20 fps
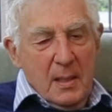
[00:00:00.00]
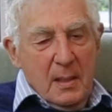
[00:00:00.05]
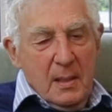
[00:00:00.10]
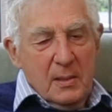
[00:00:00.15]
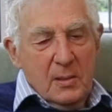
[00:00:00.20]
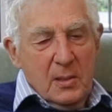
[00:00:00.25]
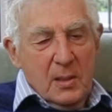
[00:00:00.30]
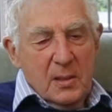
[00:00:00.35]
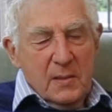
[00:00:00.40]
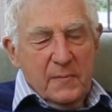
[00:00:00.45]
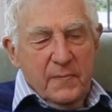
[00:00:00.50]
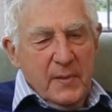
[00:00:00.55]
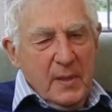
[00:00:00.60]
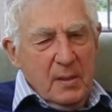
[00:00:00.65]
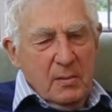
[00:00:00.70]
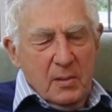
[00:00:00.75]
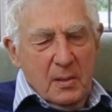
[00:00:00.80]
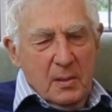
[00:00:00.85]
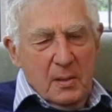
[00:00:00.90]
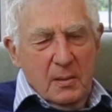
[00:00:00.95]
I just
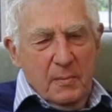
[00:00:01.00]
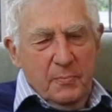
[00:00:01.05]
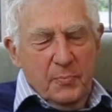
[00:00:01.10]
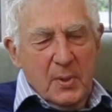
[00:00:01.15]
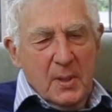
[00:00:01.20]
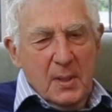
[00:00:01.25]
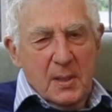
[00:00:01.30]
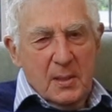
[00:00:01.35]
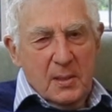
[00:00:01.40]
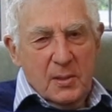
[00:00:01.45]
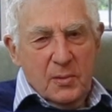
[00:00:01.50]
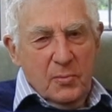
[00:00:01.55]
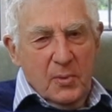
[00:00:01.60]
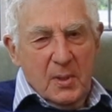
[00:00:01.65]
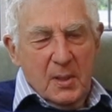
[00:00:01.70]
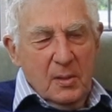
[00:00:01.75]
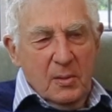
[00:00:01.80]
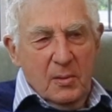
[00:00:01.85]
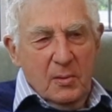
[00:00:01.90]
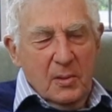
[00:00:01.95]
found it a place
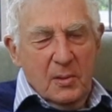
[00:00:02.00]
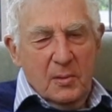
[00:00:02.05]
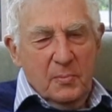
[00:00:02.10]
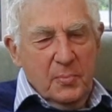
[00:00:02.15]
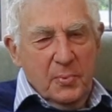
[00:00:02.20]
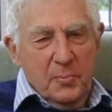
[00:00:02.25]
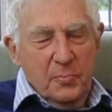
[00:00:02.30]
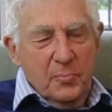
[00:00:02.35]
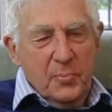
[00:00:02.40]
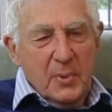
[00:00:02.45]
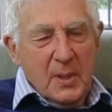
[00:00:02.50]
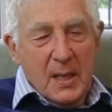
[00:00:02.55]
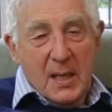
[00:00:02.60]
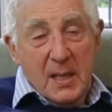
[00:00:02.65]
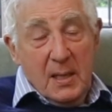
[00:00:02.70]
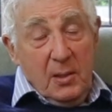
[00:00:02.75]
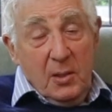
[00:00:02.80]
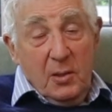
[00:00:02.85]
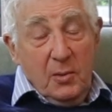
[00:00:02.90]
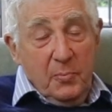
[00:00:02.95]
where you could,
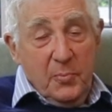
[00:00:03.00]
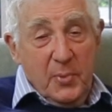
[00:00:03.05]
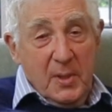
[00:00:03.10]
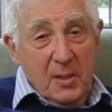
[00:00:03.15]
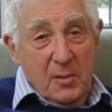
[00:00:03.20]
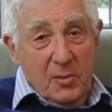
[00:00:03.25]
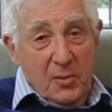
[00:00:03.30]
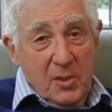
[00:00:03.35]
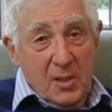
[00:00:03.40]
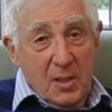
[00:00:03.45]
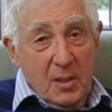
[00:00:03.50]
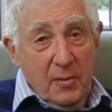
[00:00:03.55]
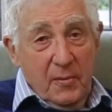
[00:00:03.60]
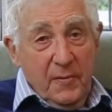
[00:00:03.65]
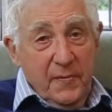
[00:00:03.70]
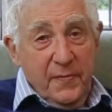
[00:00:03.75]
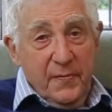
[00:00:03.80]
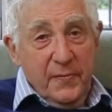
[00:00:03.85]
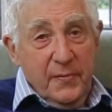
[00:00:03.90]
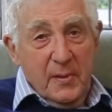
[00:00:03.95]
A, be
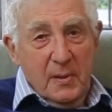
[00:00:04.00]
yourself,